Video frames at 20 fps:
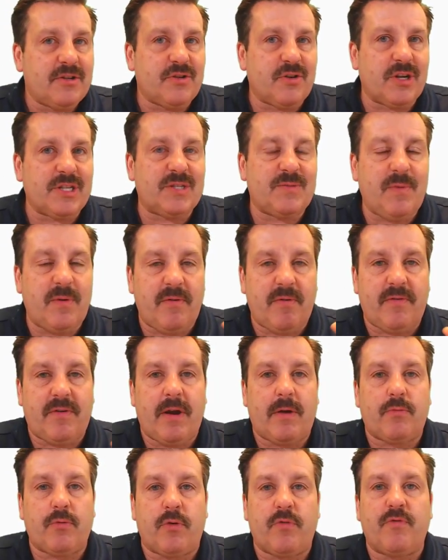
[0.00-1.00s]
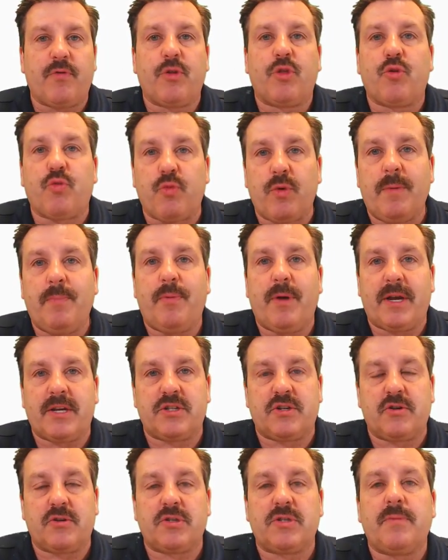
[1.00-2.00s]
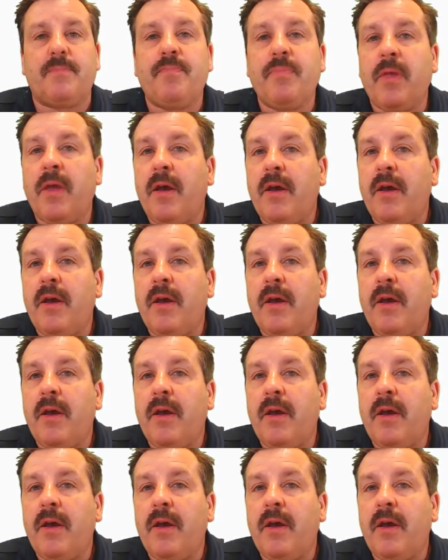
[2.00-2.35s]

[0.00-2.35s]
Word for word: Trust me, we've got room for three pictures.